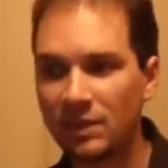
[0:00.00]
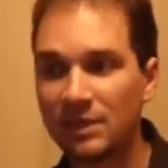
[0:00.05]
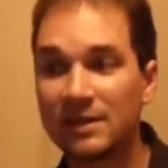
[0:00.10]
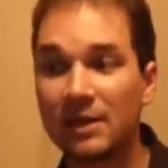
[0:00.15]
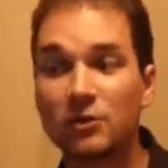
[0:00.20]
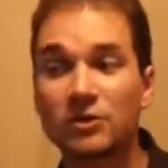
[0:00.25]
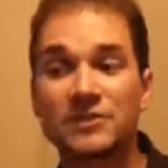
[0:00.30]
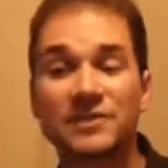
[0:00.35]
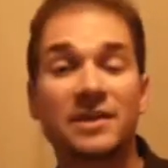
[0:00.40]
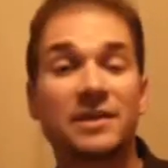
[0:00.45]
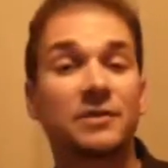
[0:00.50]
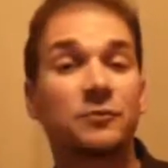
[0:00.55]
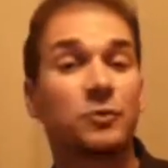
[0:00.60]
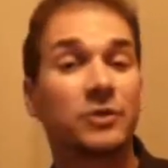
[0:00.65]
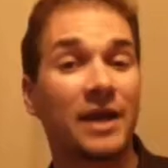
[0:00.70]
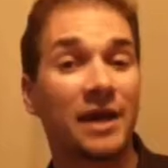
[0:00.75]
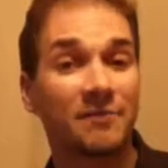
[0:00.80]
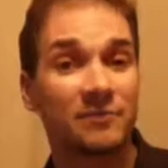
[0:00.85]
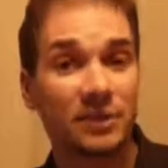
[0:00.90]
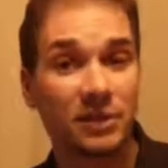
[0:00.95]
Now, does
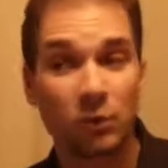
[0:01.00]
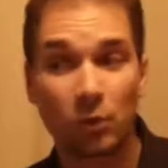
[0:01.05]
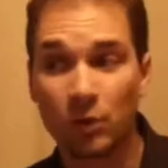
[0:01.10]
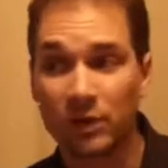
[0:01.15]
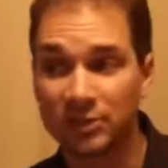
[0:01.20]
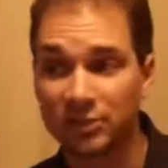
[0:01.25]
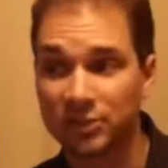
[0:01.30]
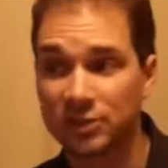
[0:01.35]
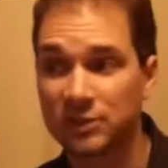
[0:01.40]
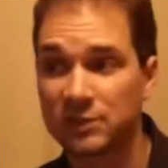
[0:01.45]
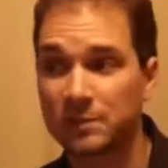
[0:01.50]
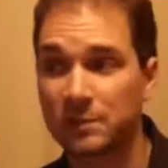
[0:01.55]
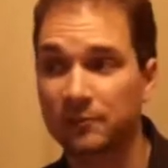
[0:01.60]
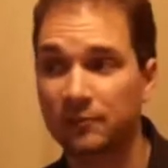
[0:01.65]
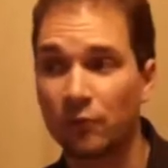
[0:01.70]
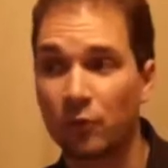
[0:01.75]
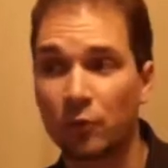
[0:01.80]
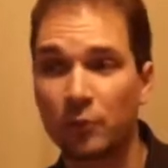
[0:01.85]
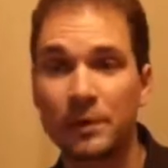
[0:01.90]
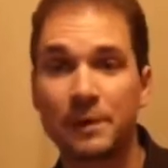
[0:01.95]
anyone have any questions
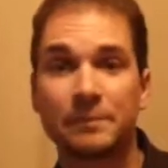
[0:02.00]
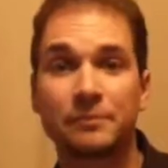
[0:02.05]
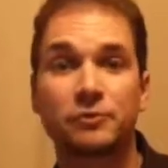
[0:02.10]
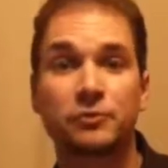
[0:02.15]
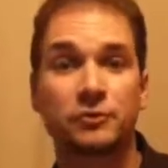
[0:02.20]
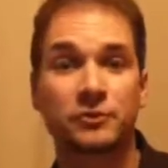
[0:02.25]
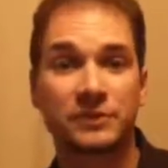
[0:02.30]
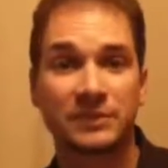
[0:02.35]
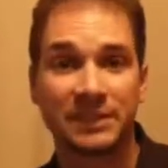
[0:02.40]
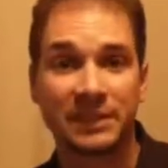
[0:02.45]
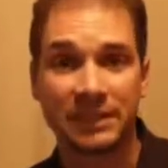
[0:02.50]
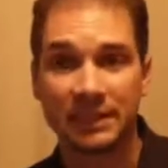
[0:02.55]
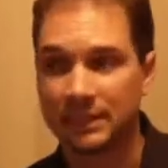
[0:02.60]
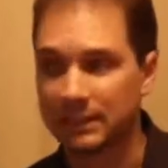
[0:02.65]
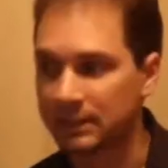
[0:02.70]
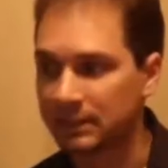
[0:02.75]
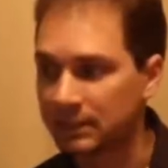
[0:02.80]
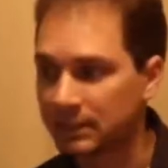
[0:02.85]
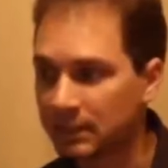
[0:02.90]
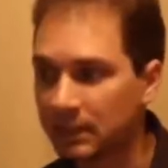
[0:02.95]
before we proceed?